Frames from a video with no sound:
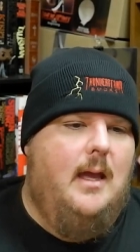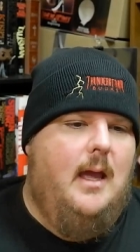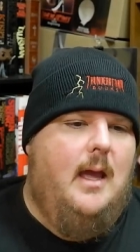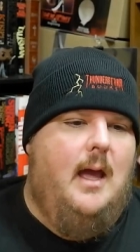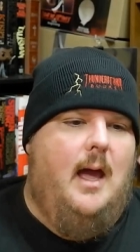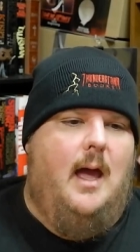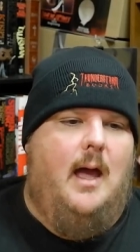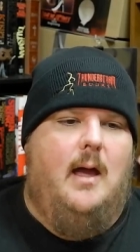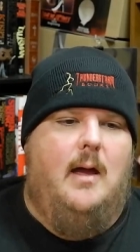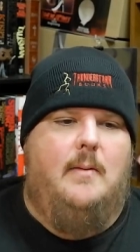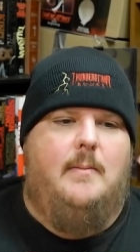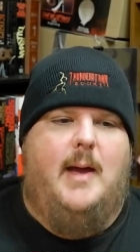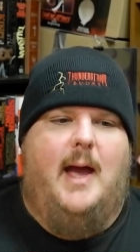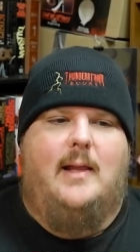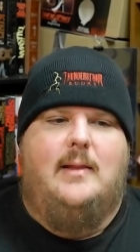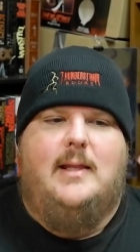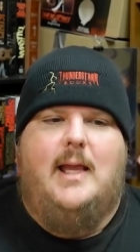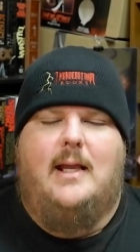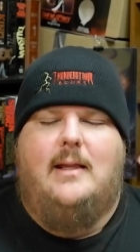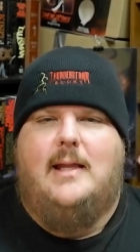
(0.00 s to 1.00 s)
Um,
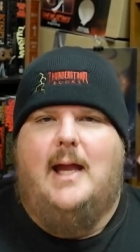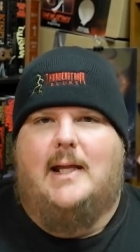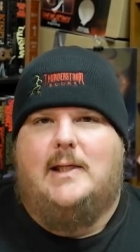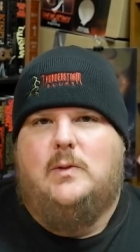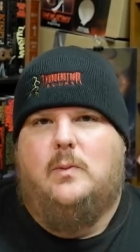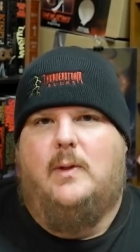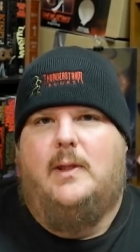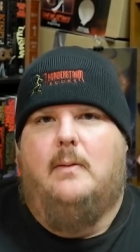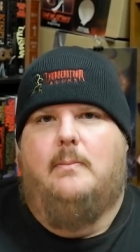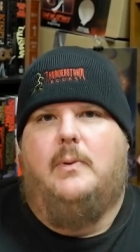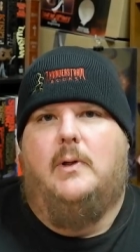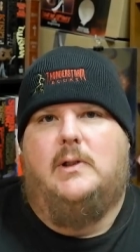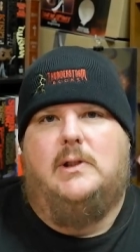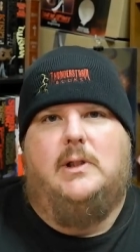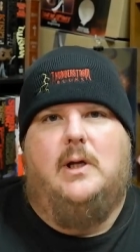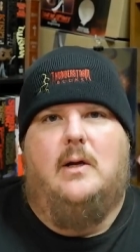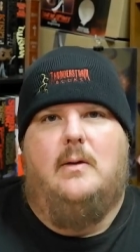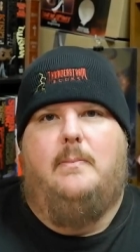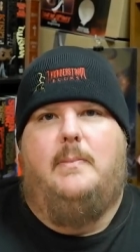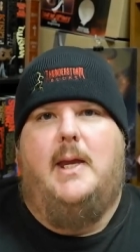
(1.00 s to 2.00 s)
I think that's when the book
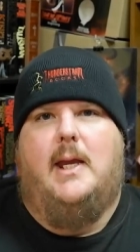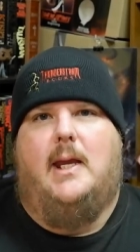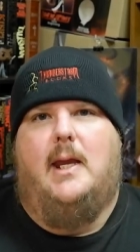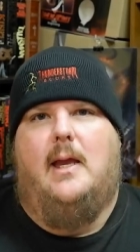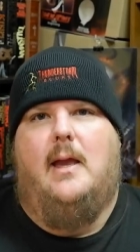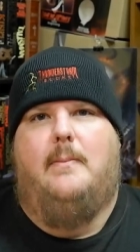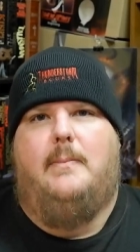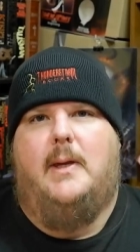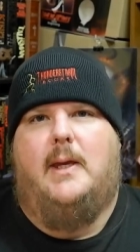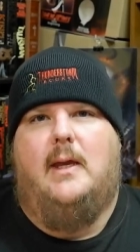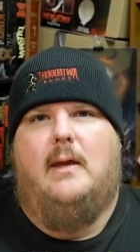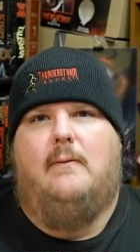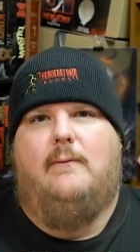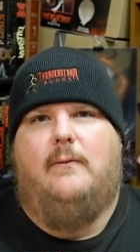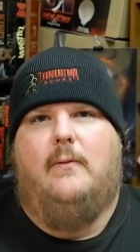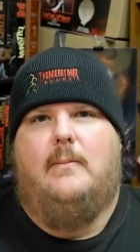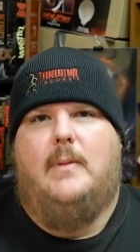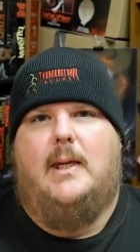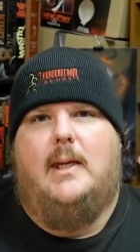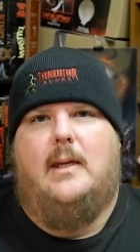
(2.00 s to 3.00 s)
started started picking up again
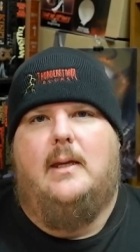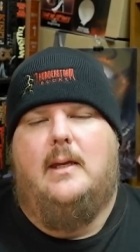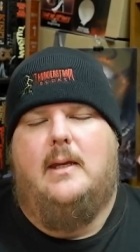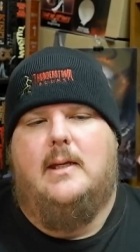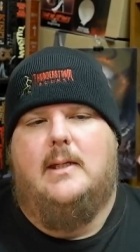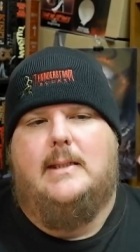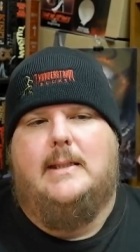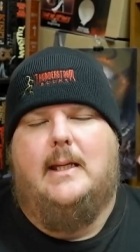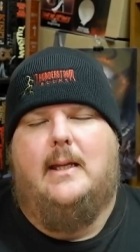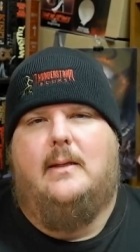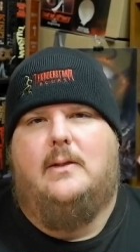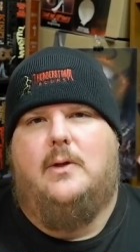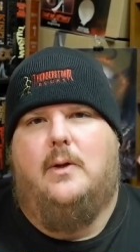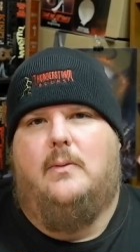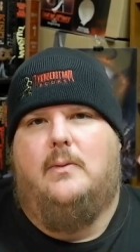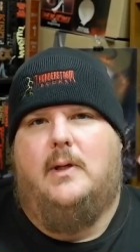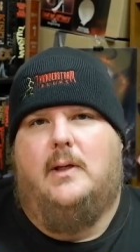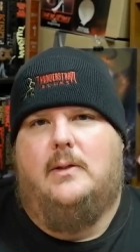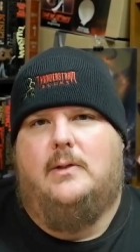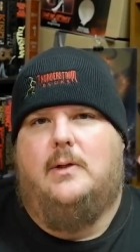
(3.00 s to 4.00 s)
for me is
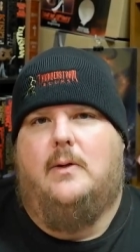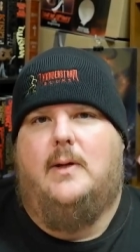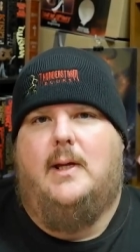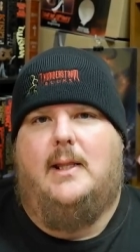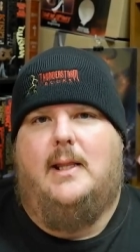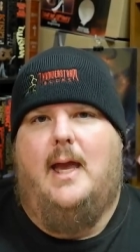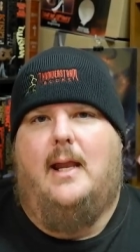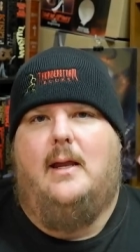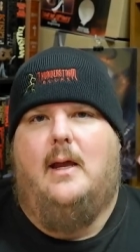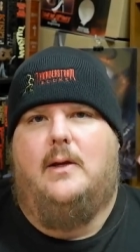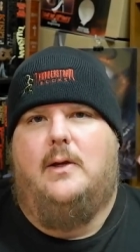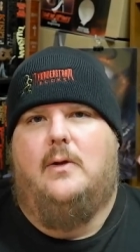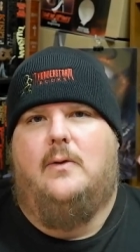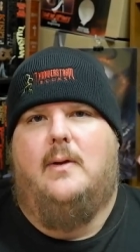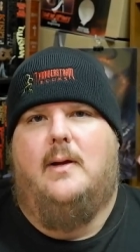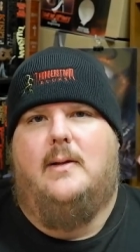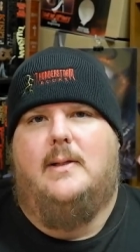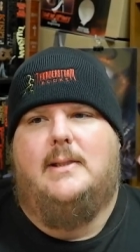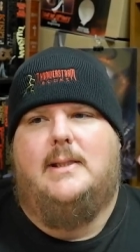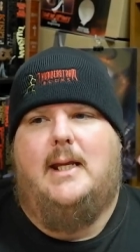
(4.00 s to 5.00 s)
dur during that
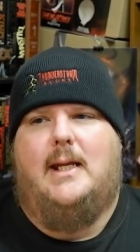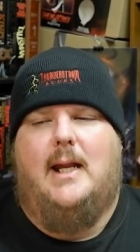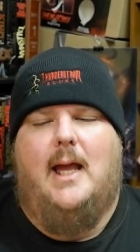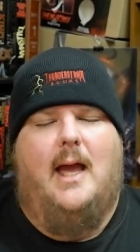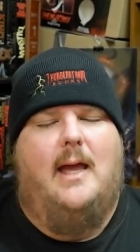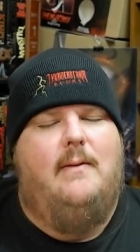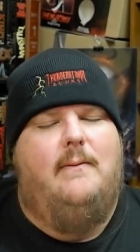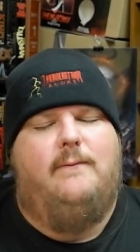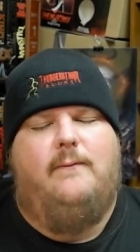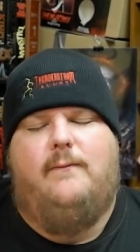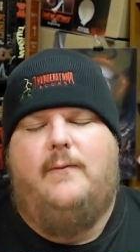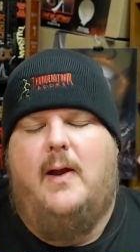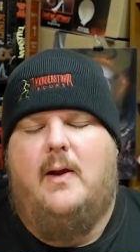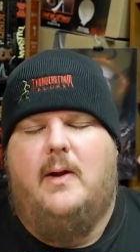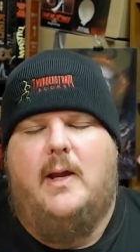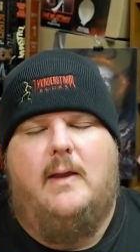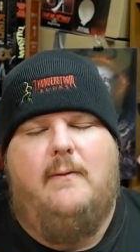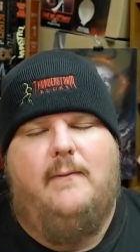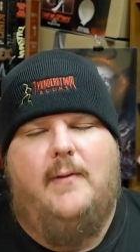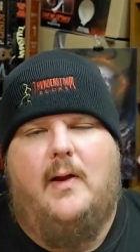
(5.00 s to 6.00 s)
underground scene. I had
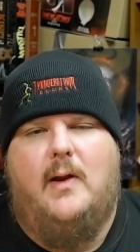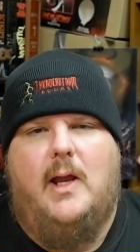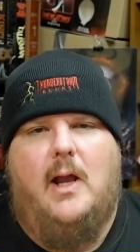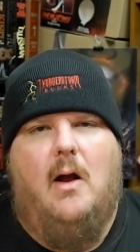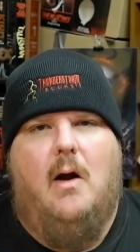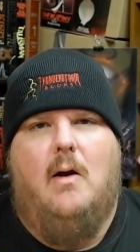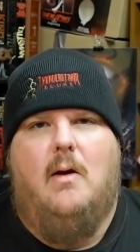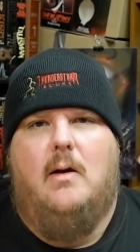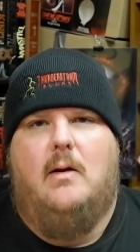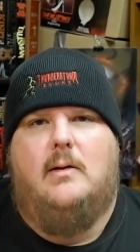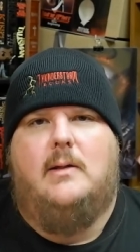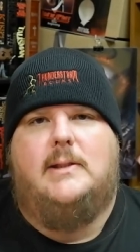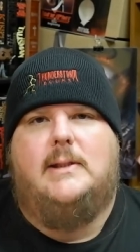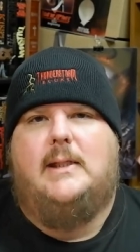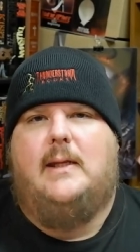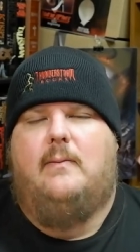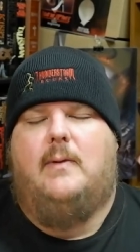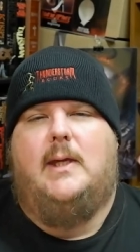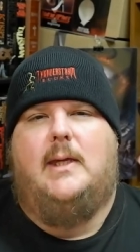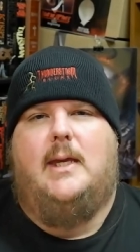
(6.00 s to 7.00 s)
very, very hard
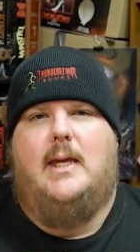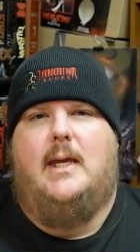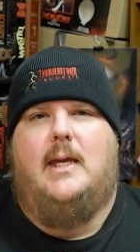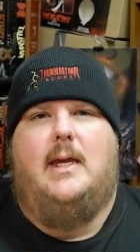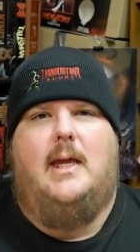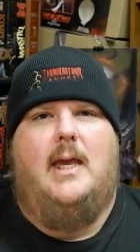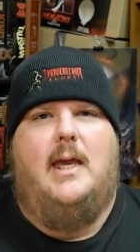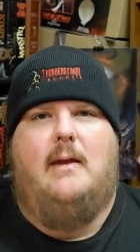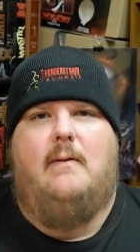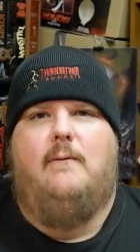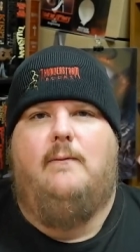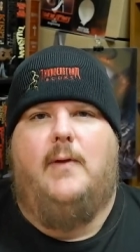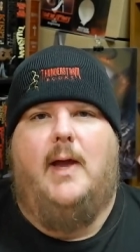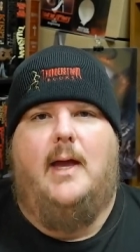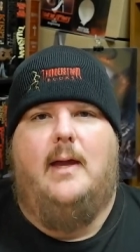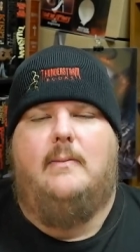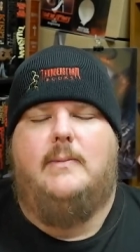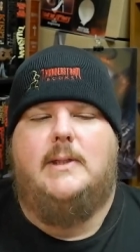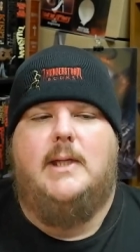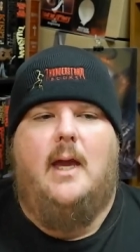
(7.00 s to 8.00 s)
Stephen King It
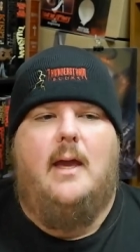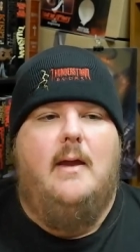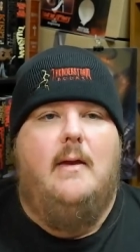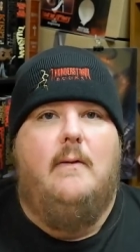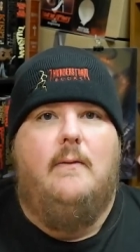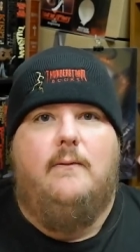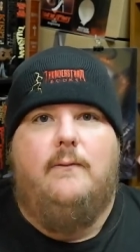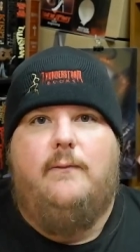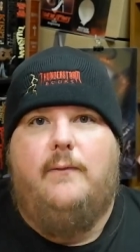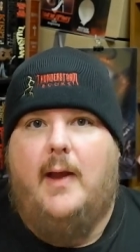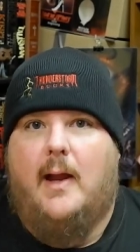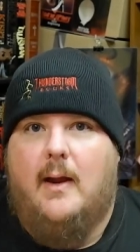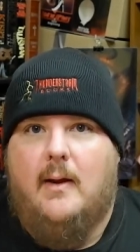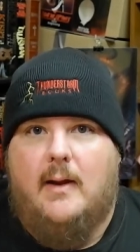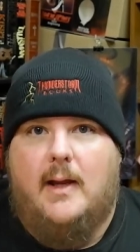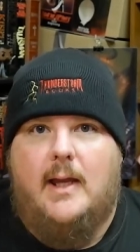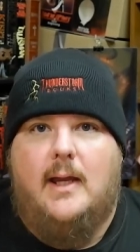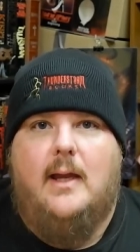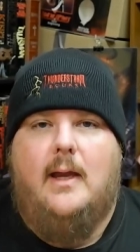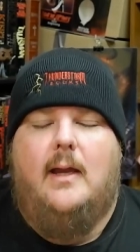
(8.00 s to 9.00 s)
vibes.
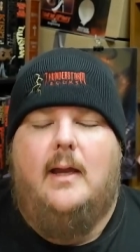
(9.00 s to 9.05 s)
Very,